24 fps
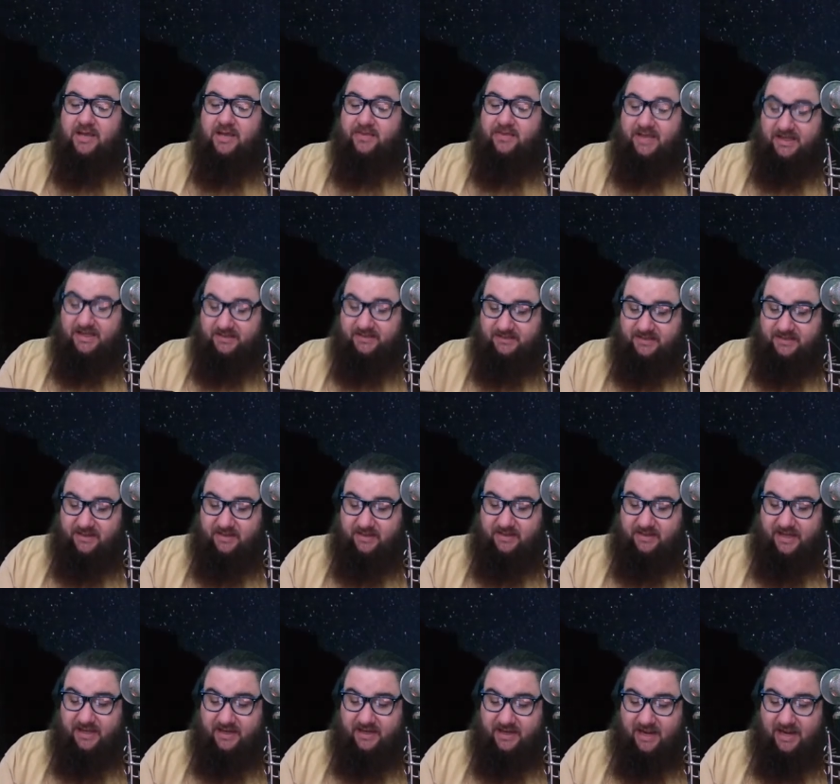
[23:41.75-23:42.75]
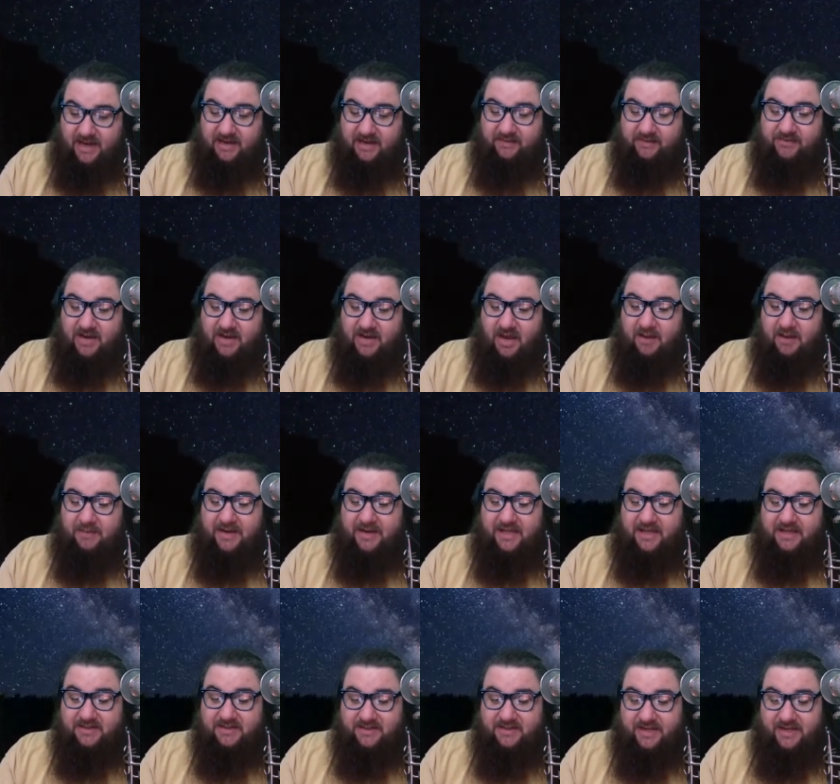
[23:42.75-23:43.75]
That kind of
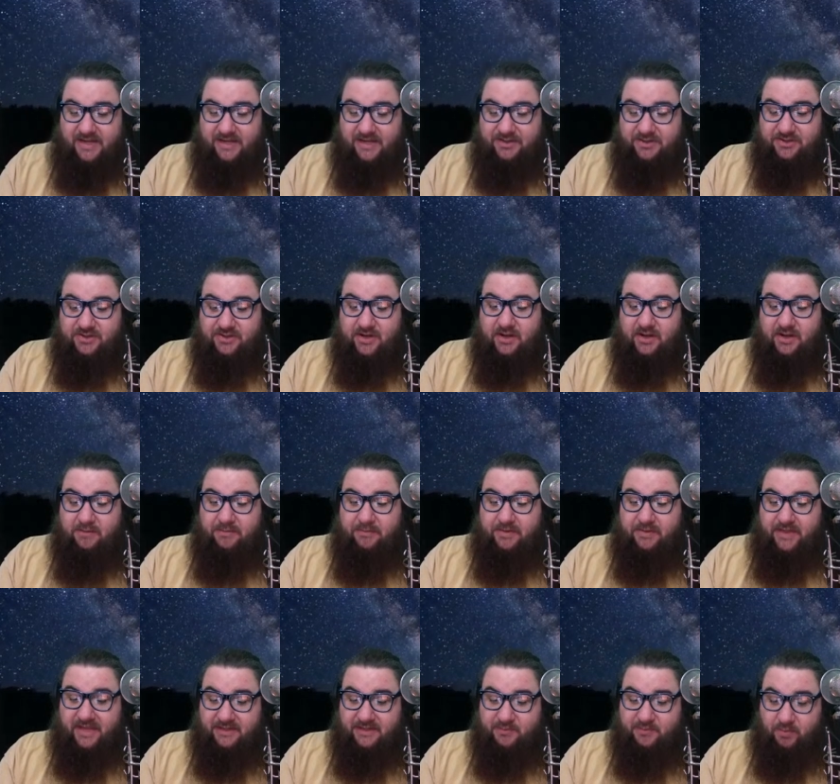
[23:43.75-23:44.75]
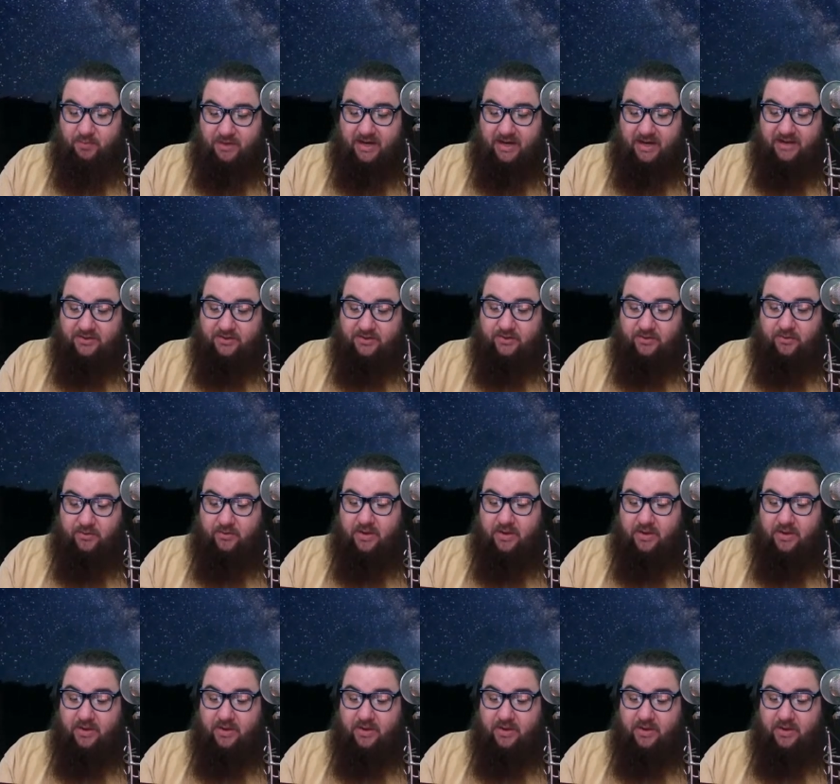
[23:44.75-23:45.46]
comedy is niche, but that's what I do.